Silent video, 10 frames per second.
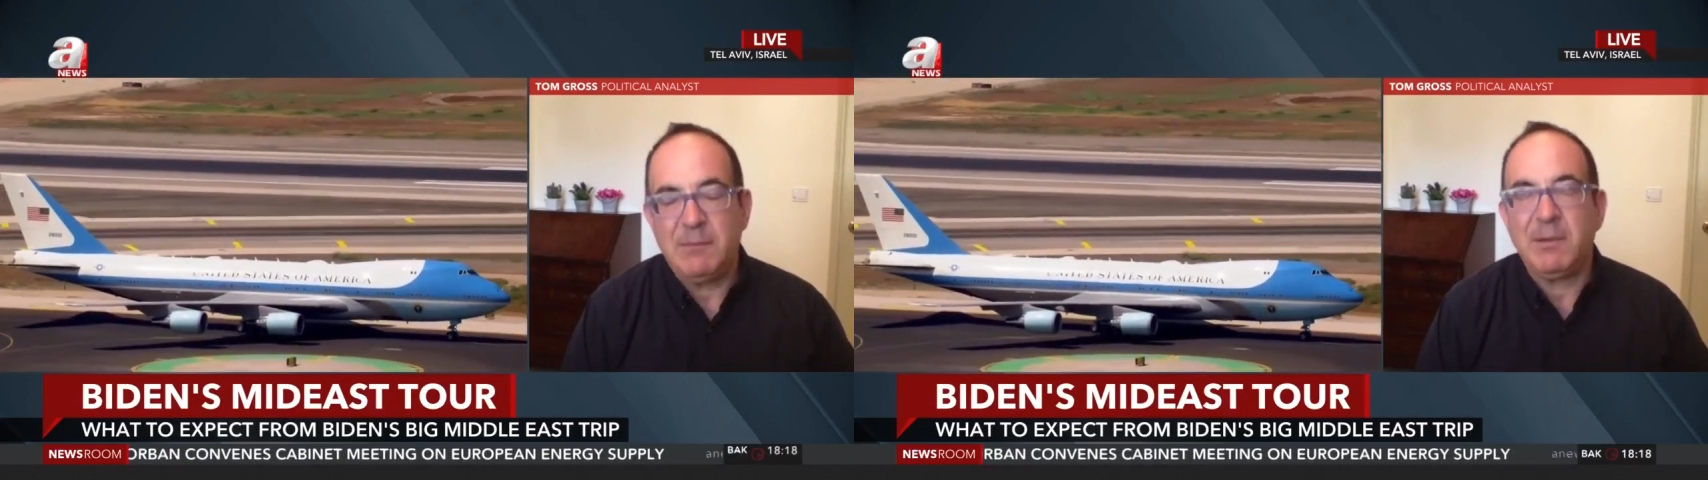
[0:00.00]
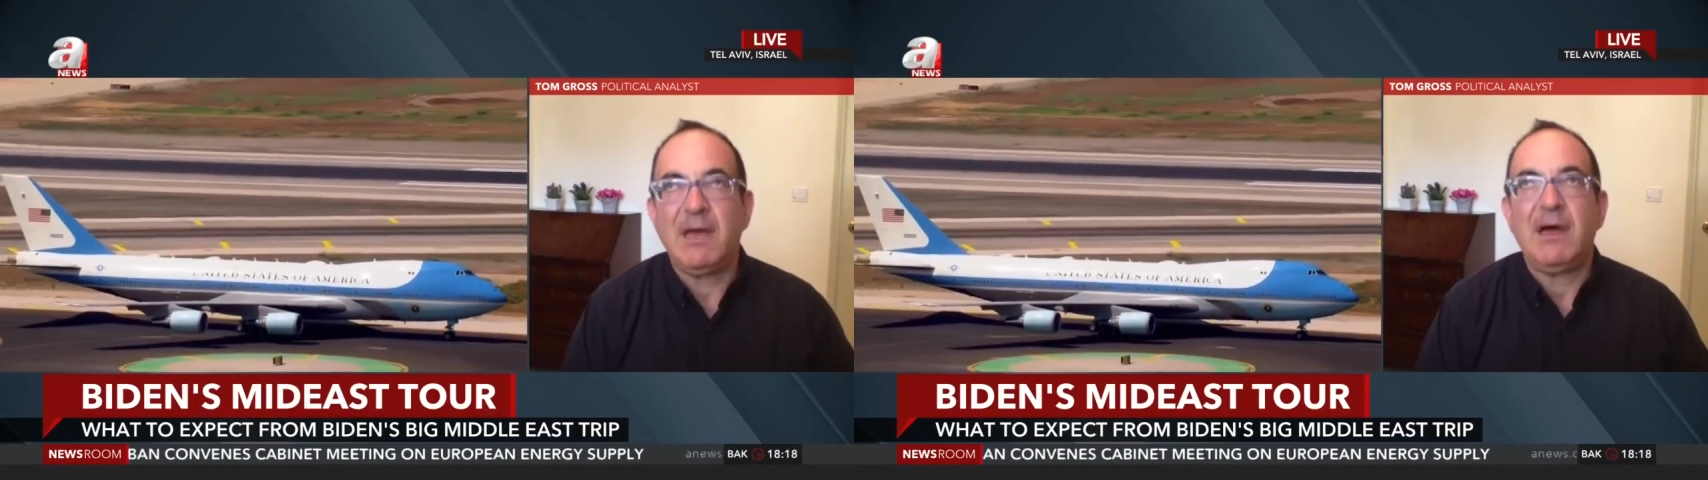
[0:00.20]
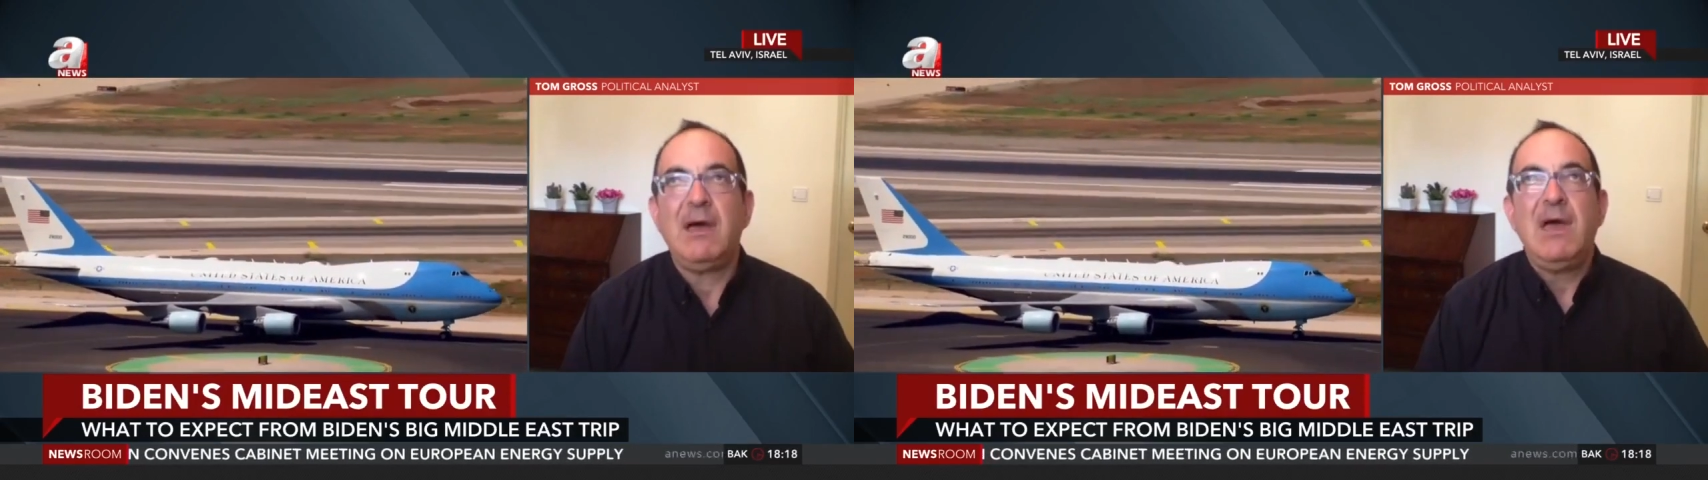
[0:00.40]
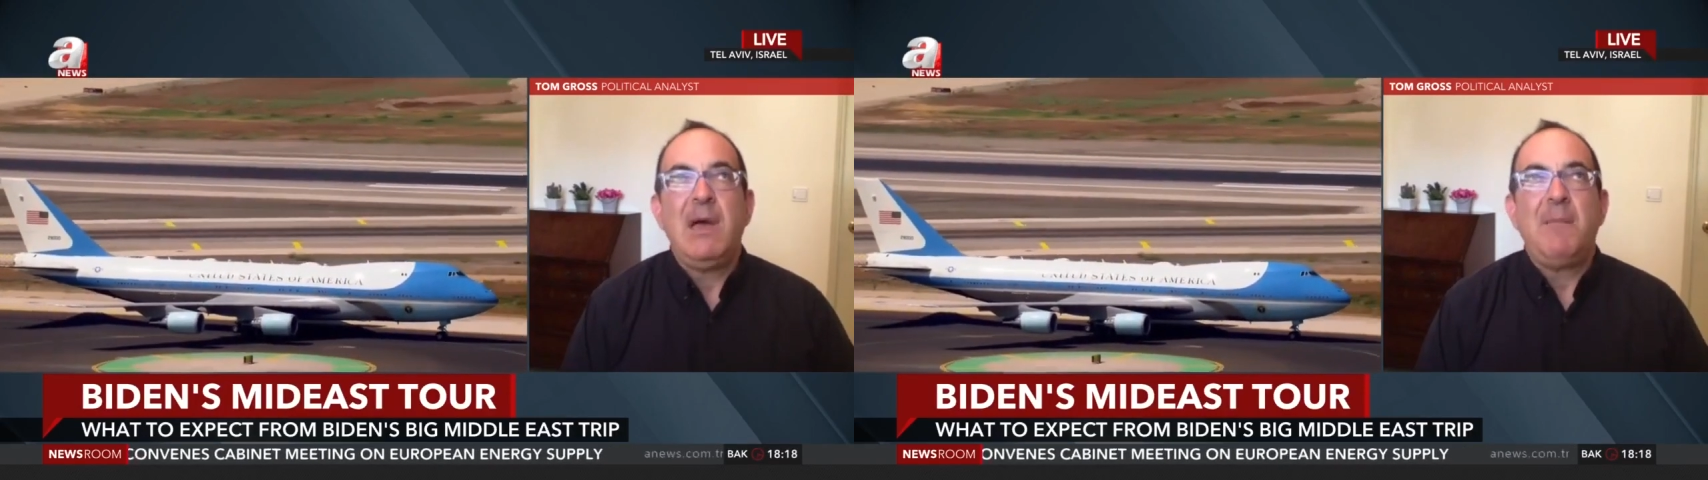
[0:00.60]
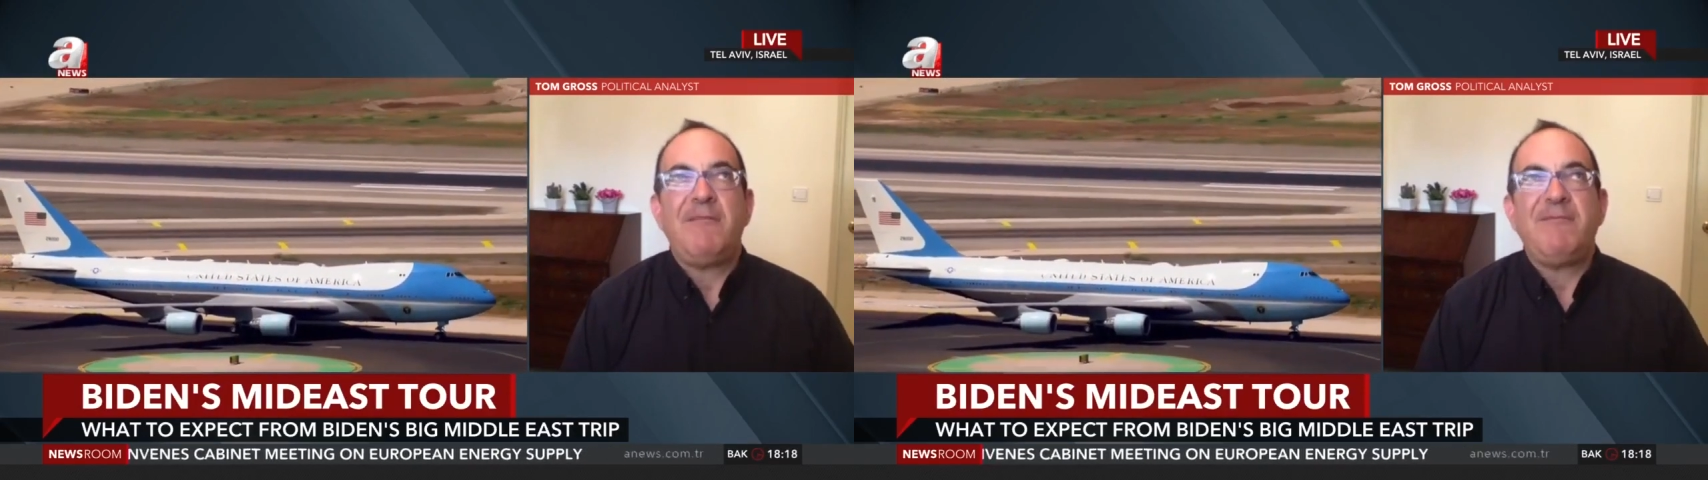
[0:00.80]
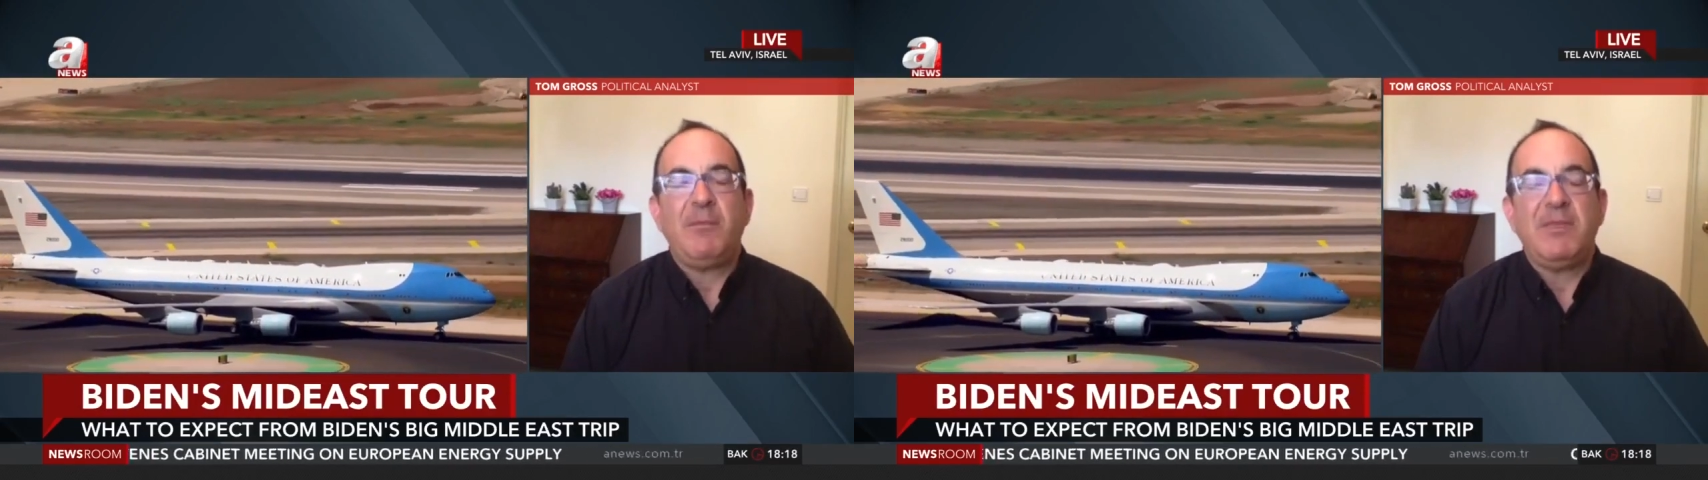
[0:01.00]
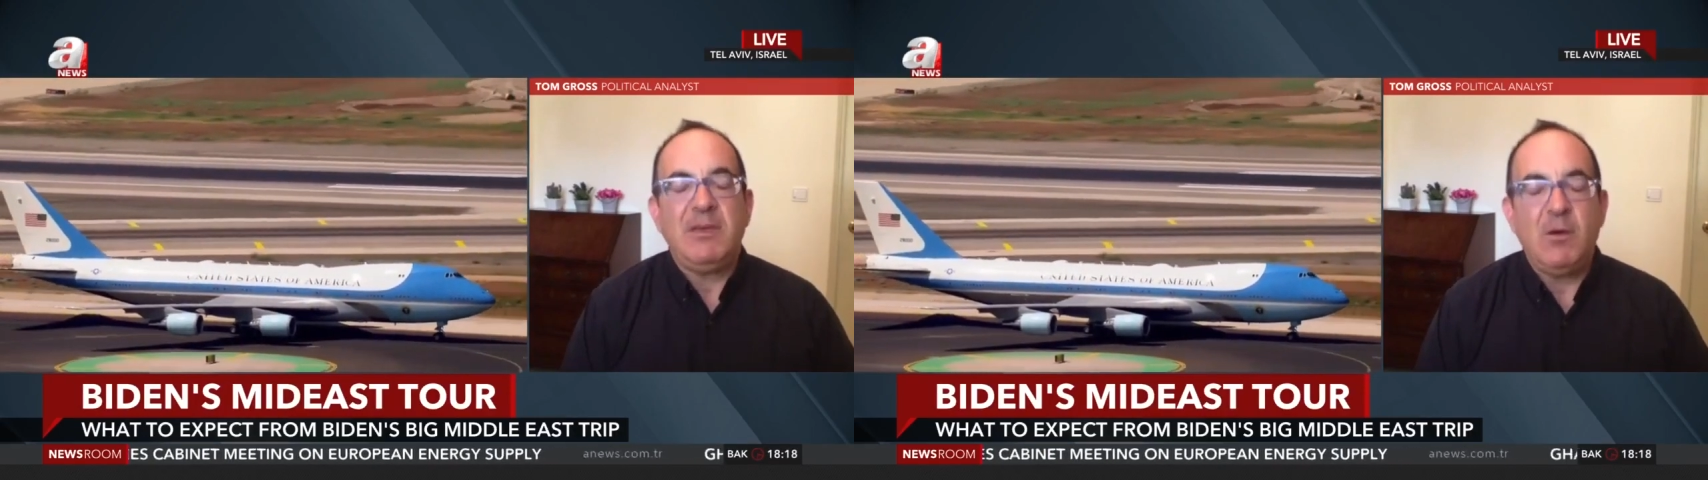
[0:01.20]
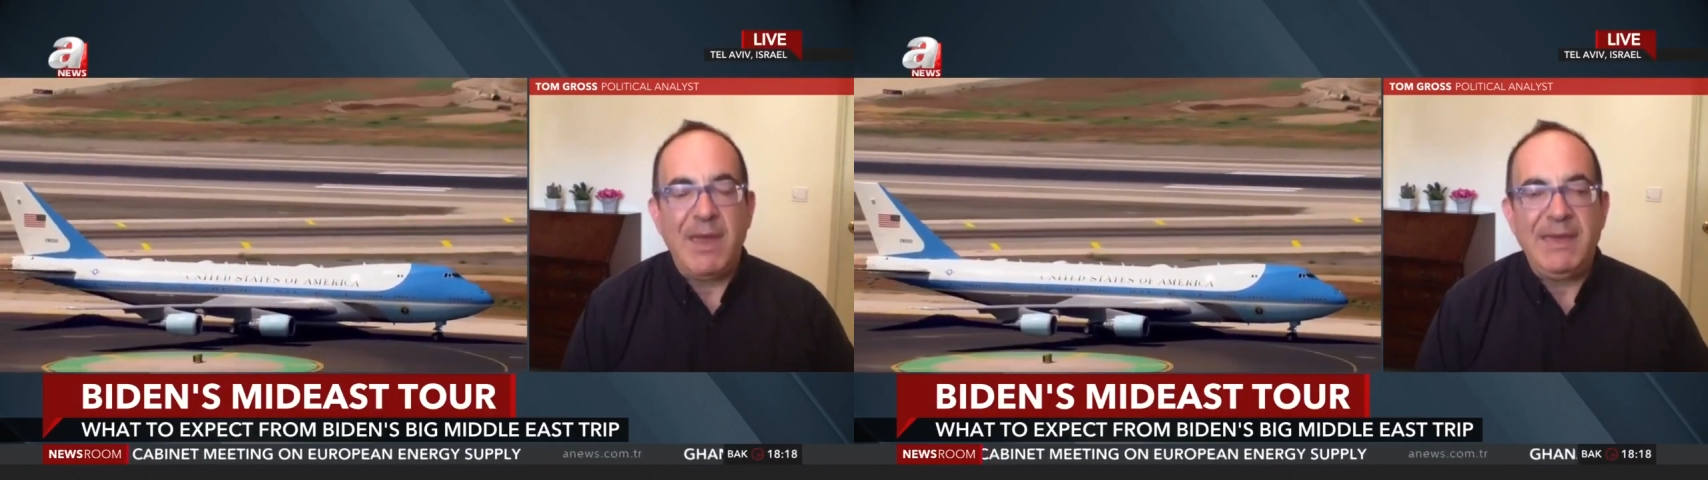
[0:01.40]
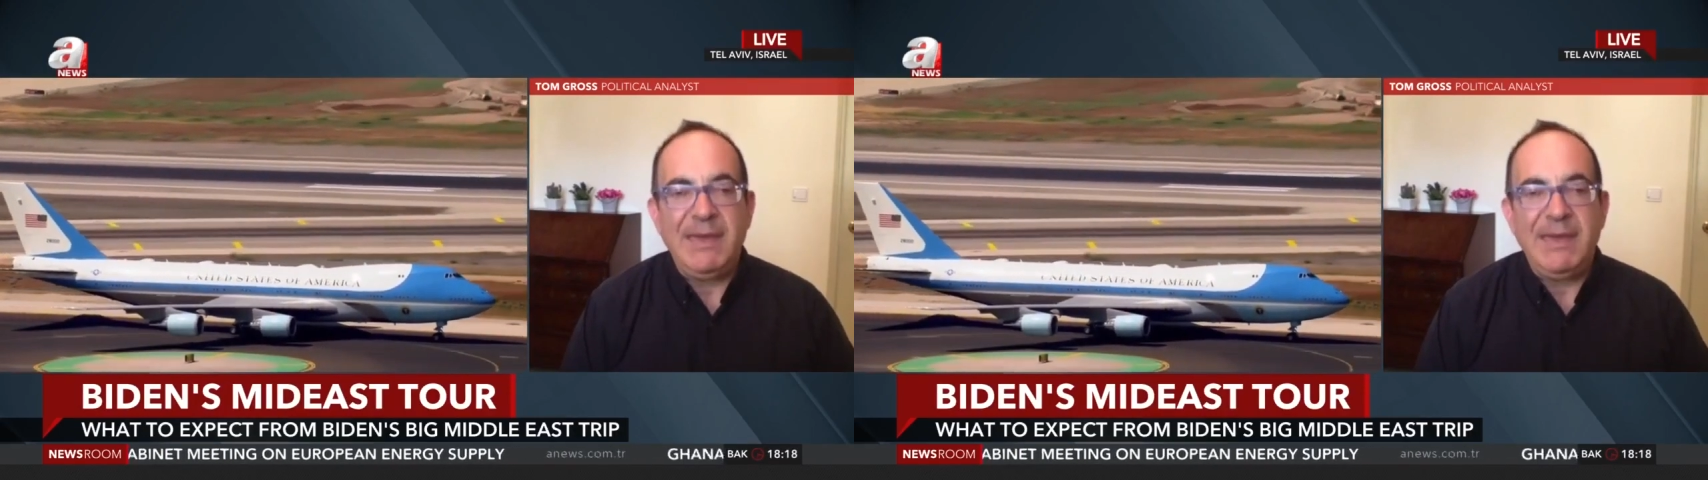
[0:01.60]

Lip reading: Arabia, but from the